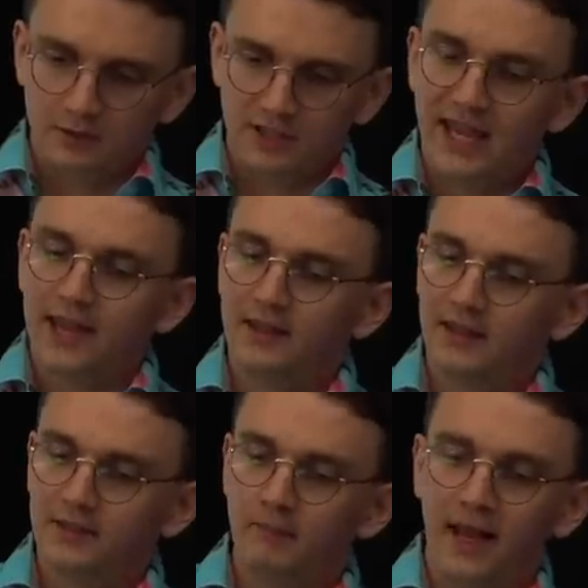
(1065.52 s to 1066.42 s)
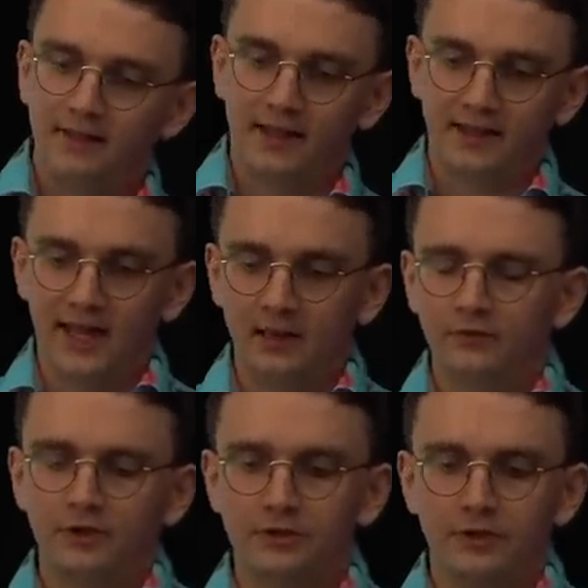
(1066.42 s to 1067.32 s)
Together, this meant that the
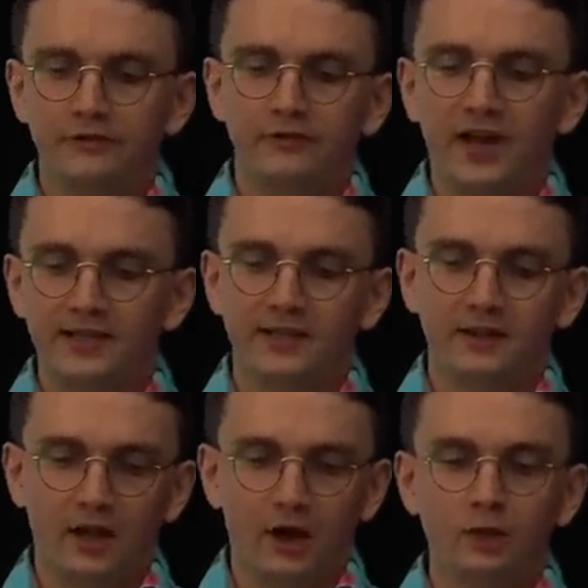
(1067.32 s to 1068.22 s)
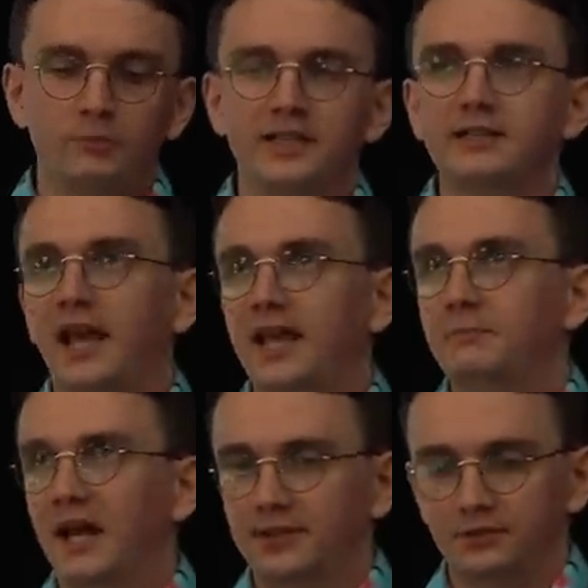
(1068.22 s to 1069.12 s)
infantry fighting the opening day
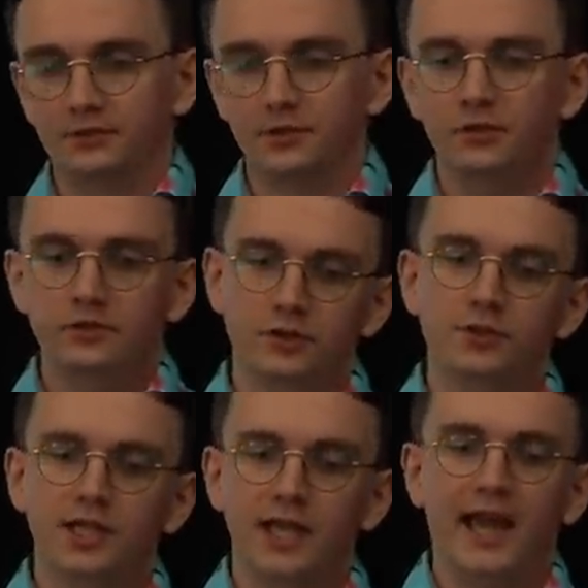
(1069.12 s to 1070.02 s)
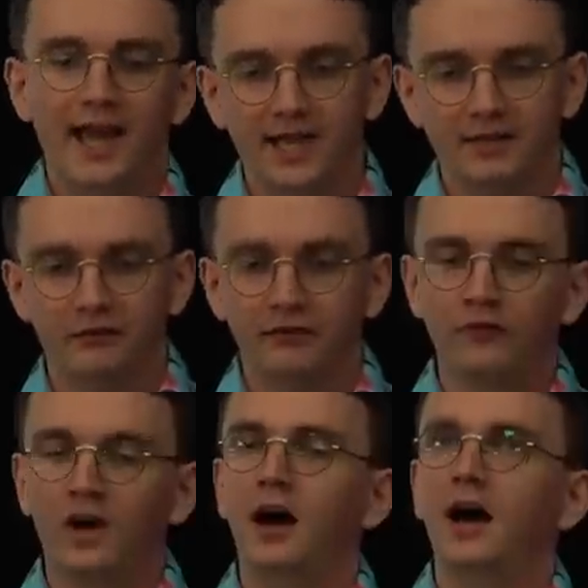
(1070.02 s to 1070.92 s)
battles usually had a
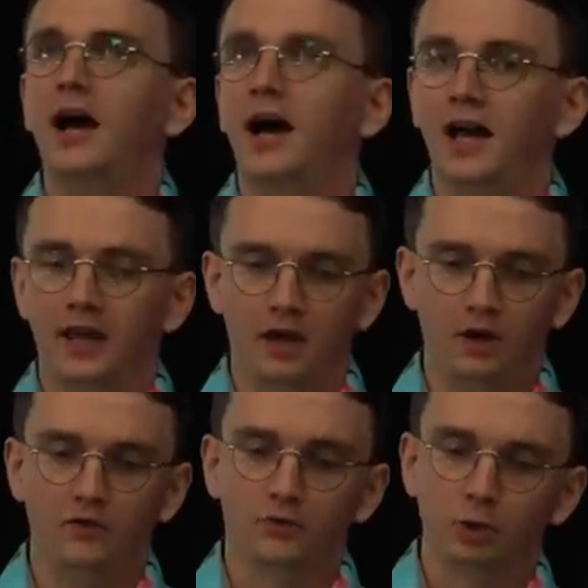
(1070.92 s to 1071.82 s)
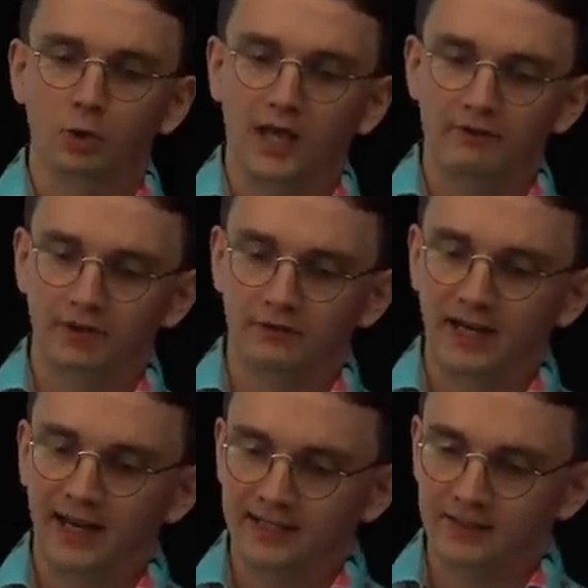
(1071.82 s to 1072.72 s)
far higher overall level of
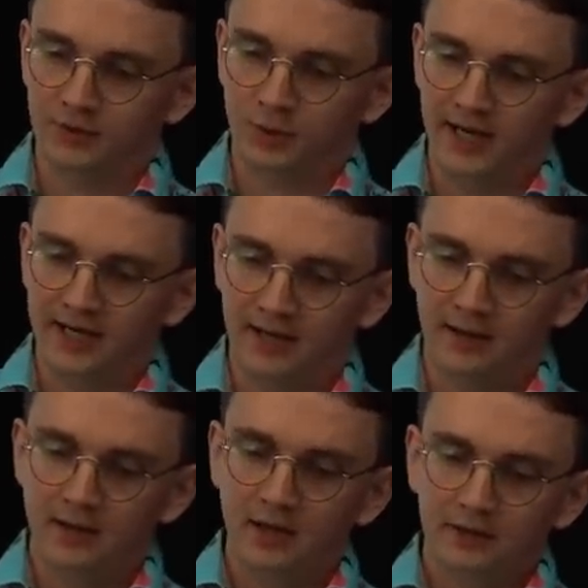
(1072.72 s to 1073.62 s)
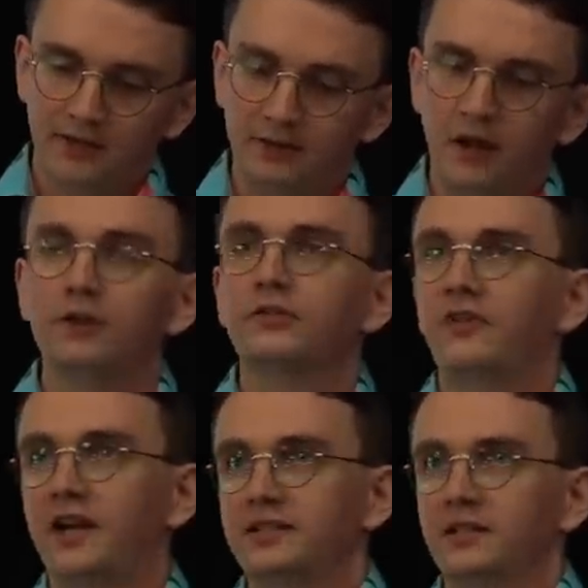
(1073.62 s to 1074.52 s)
collective training than those
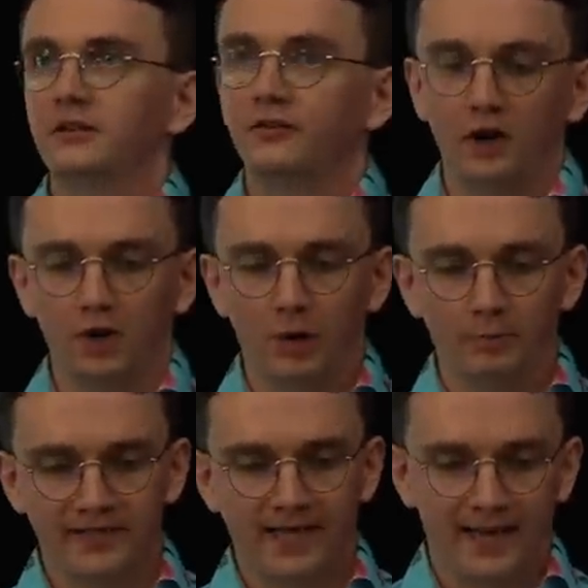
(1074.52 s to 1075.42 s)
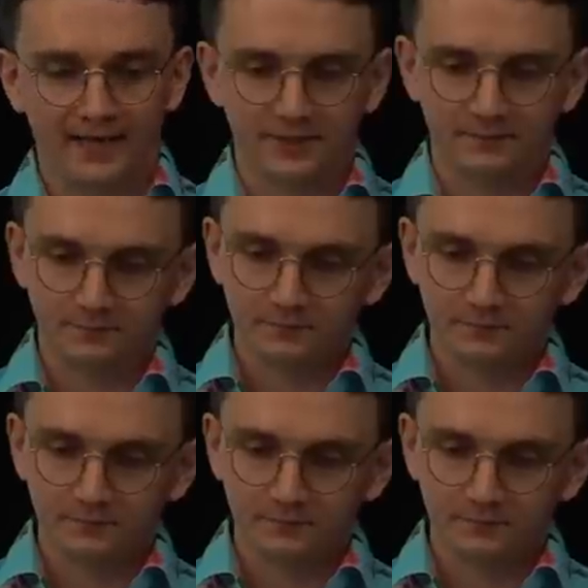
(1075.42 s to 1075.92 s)
fighting the follow-up attacks.